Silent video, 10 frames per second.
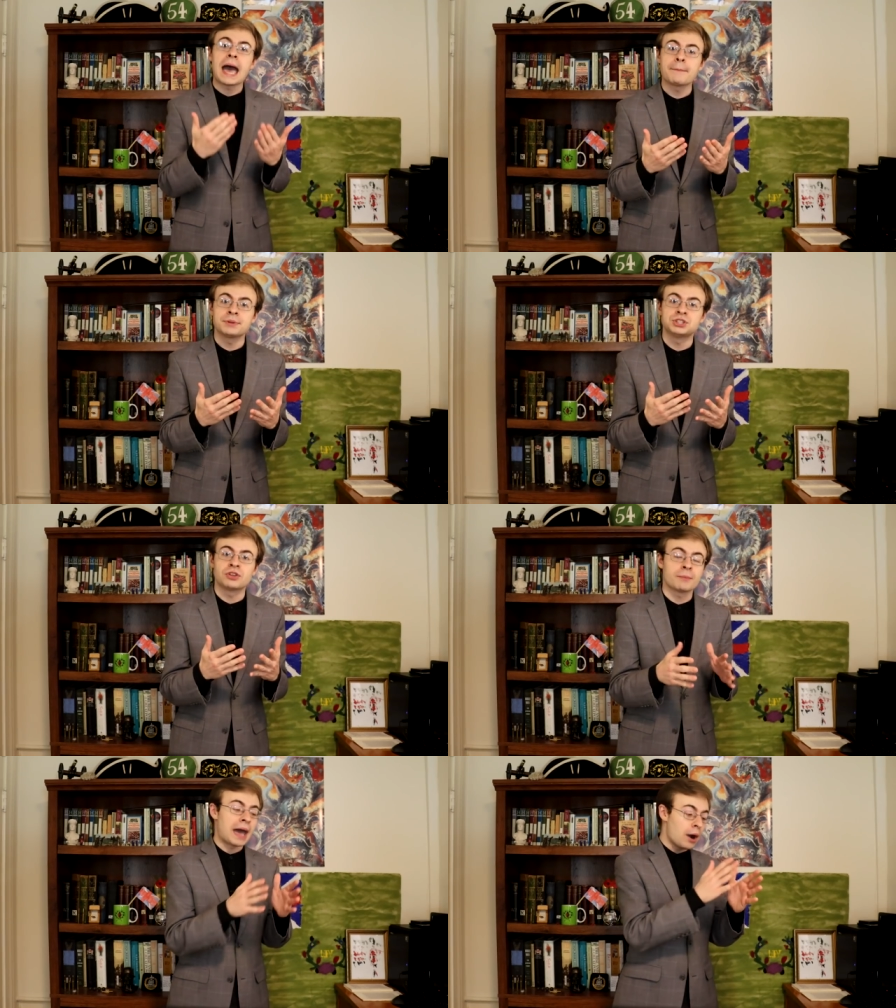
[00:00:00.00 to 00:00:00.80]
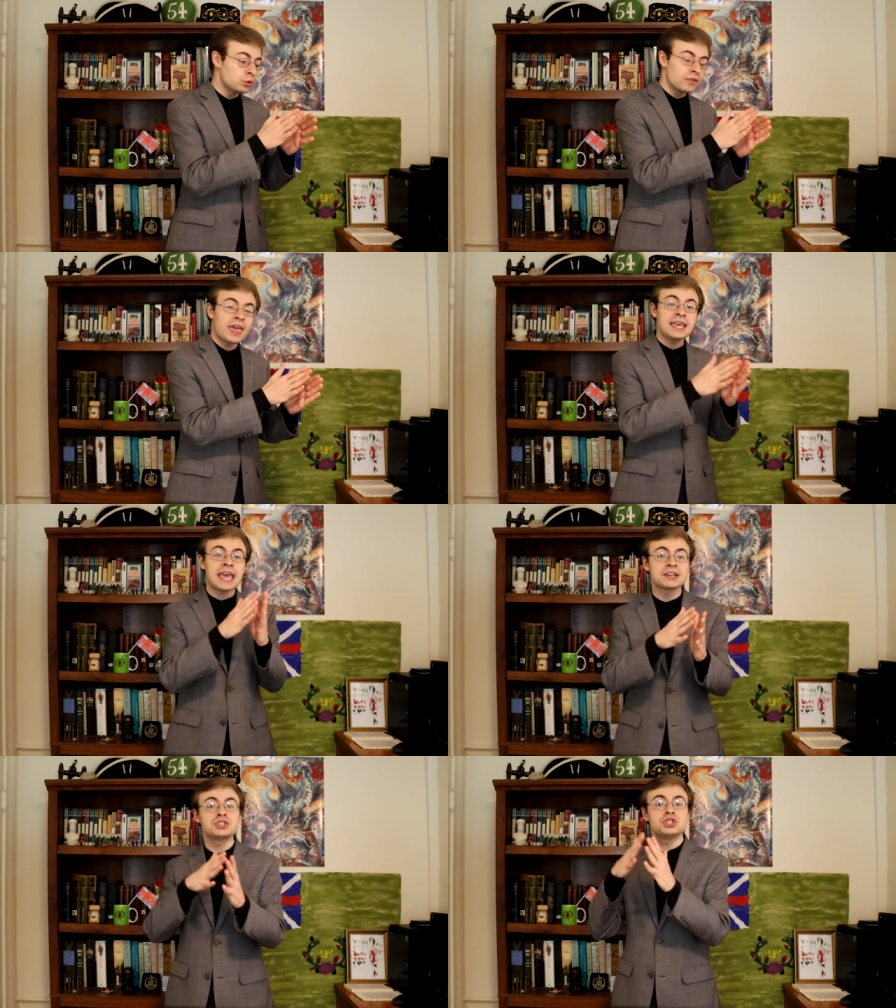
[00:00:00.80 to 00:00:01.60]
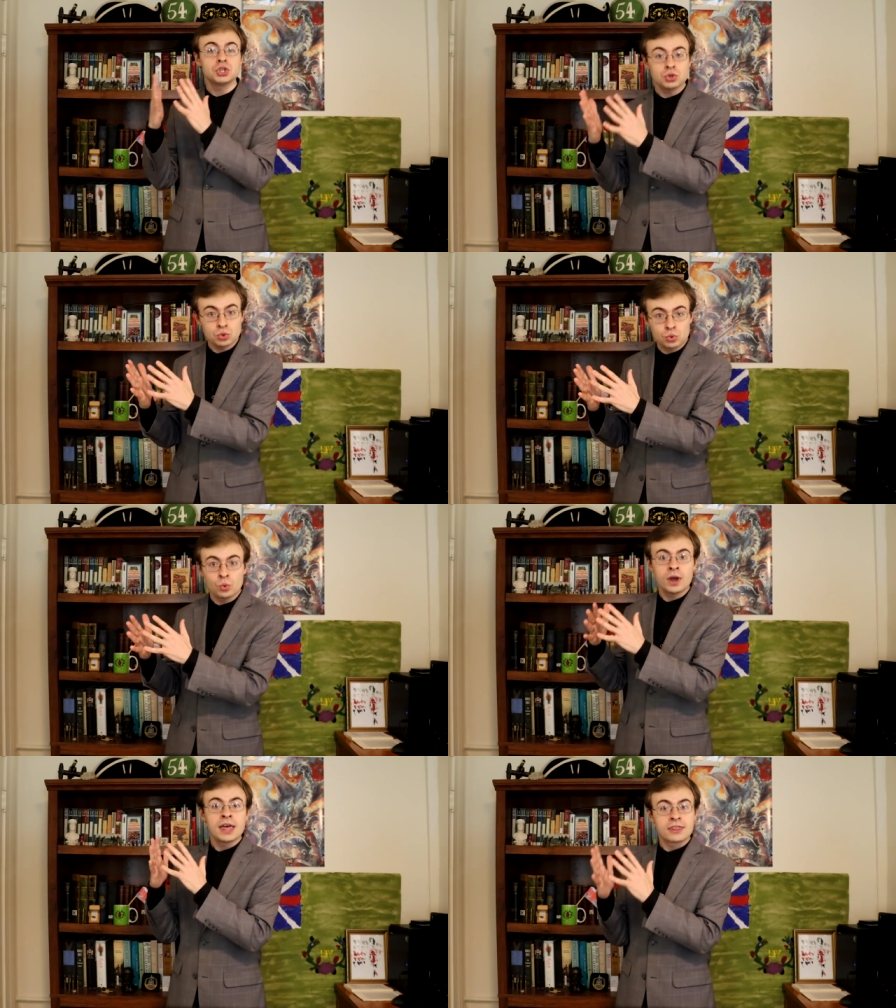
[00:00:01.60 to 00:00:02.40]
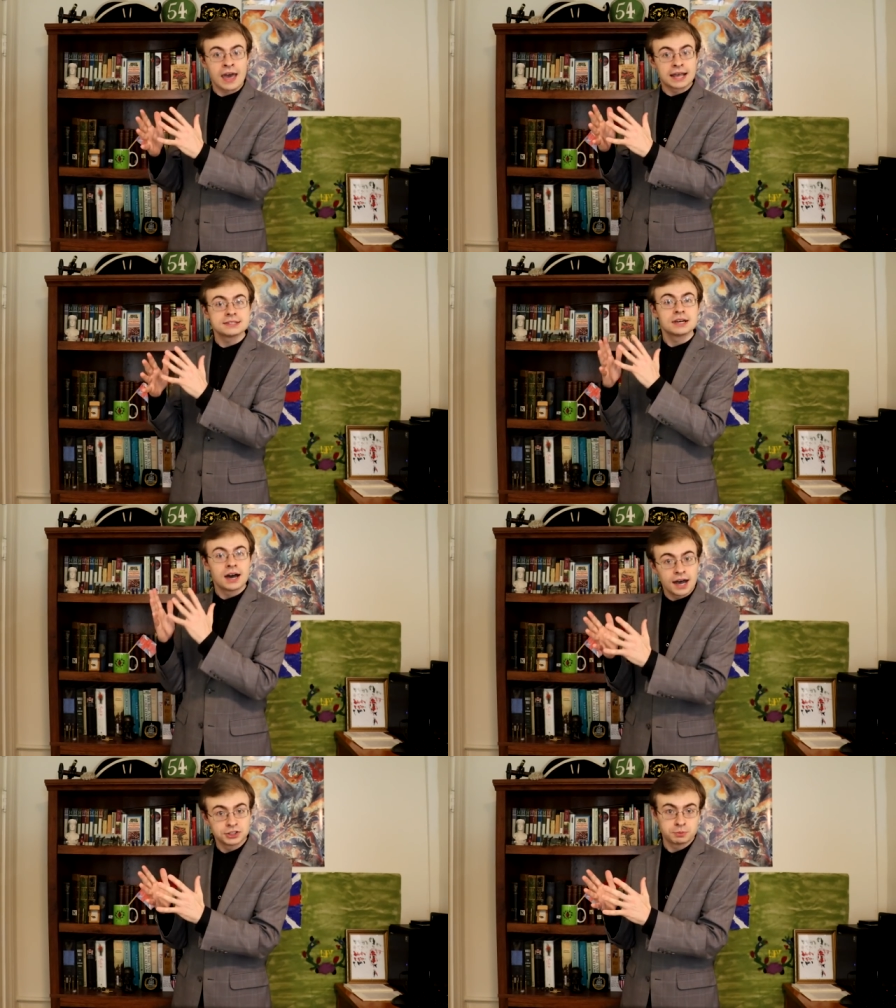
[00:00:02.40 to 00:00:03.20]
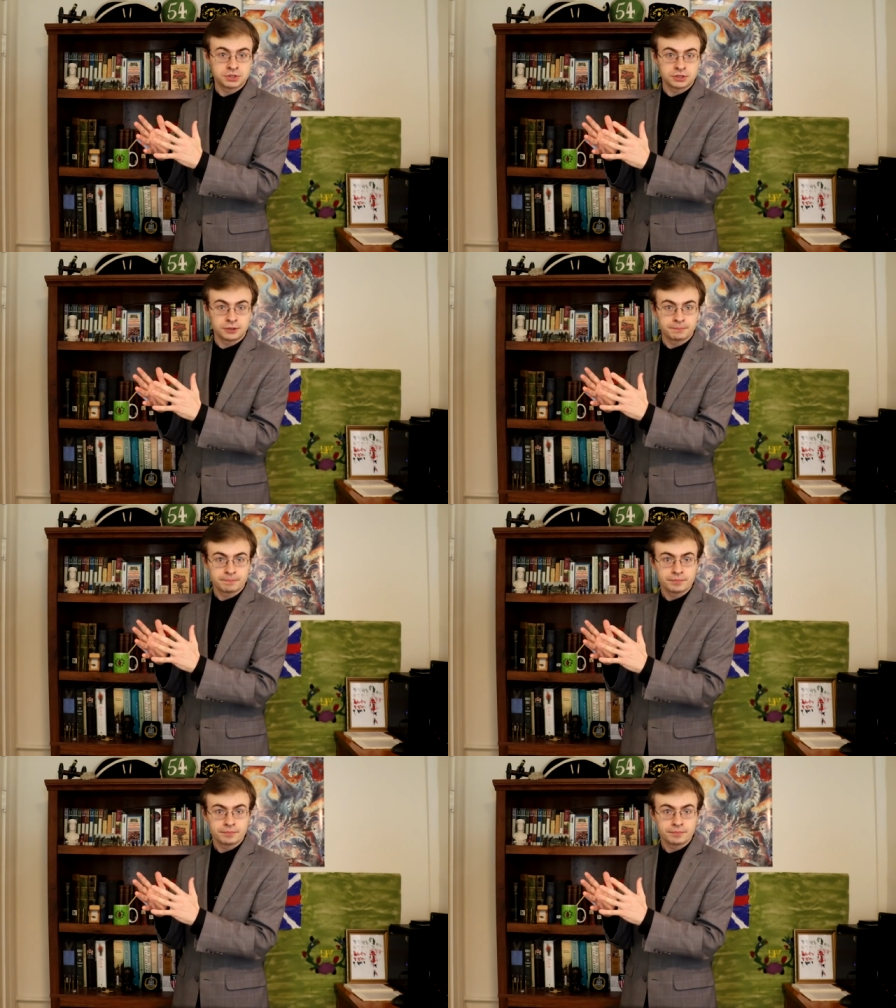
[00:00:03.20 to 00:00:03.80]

happens to them? How do they get to that hospital?